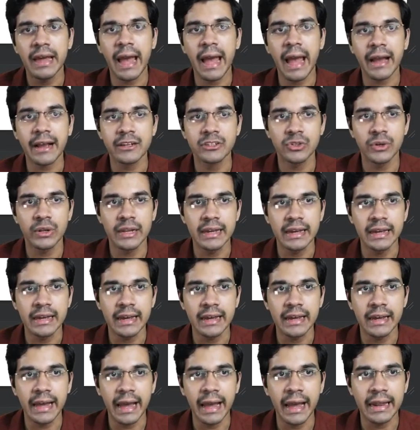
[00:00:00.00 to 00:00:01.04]

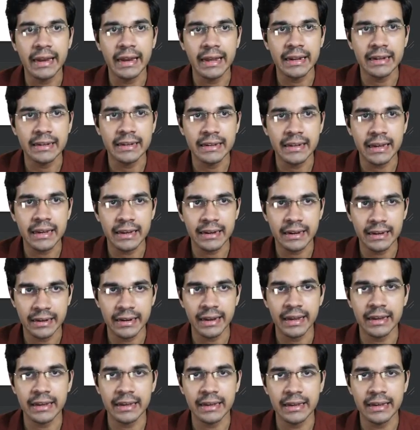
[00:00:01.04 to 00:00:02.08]
actually an entire,
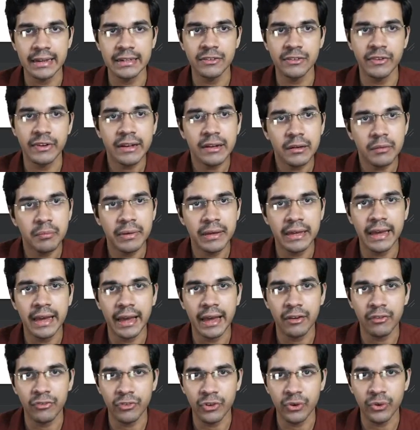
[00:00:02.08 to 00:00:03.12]
like it will be
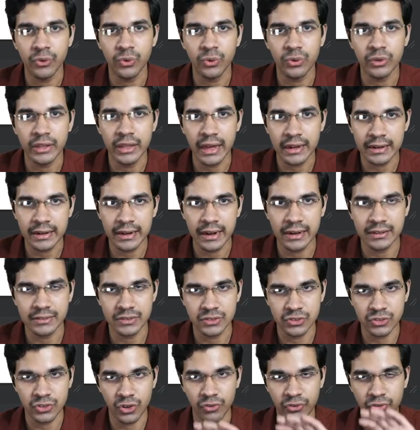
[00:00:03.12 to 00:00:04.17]
a view that
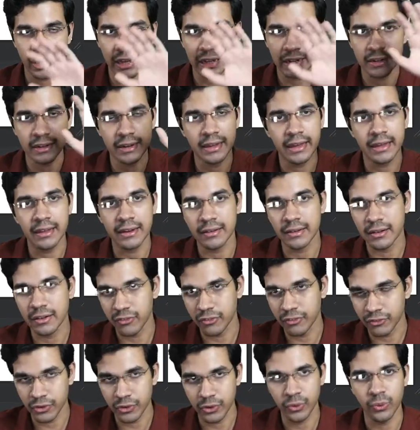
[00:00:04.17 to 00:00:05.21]
consists of the entire
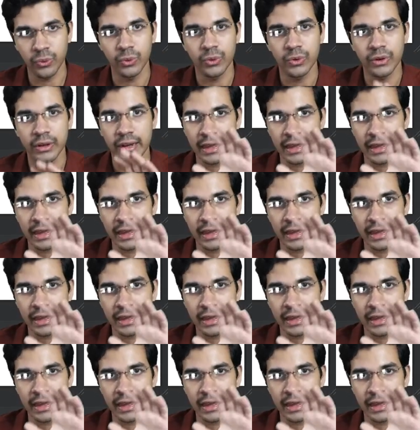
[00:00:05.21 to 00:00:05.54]
view.